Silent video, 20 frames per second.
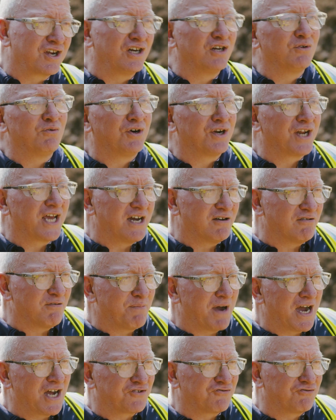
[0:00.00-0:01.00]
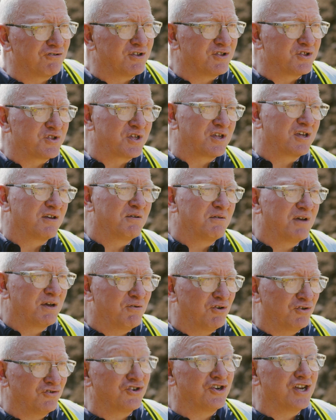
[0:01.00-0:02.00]
kilowatt hour batteries
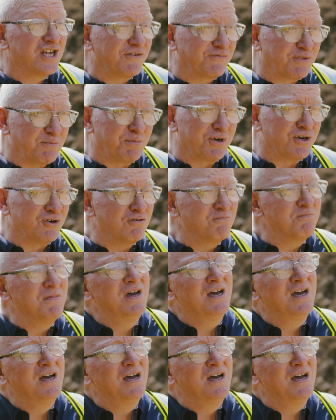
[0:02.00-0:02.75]
underneath the boom.